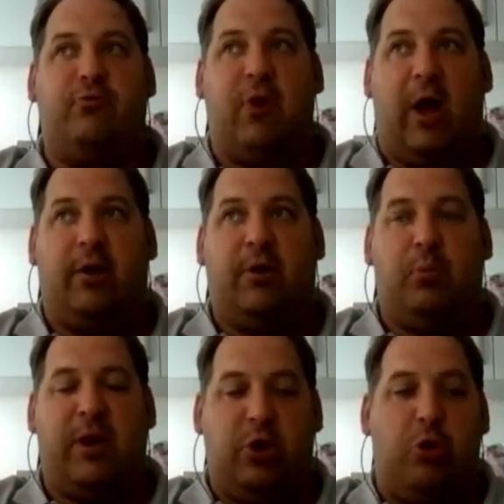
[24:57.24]
the run,
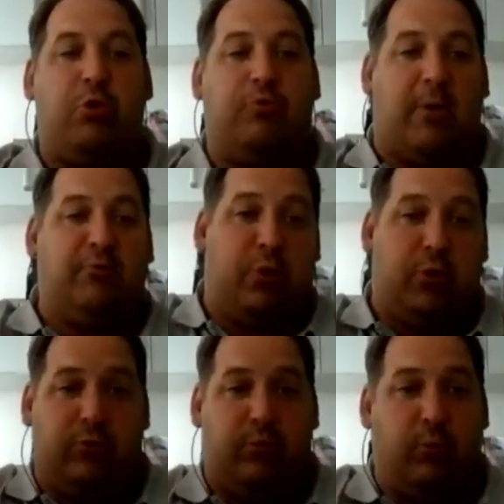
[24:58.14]
and we knew the run
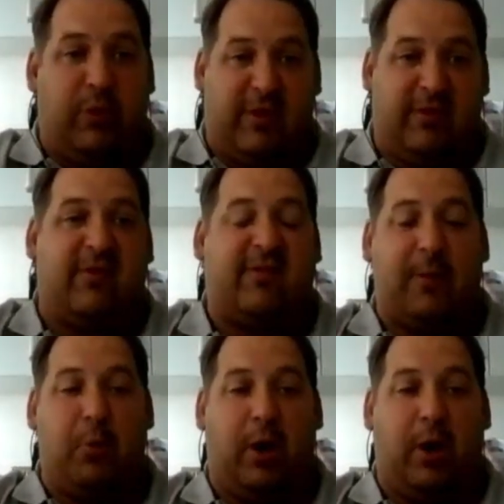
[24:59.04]
route. We did the same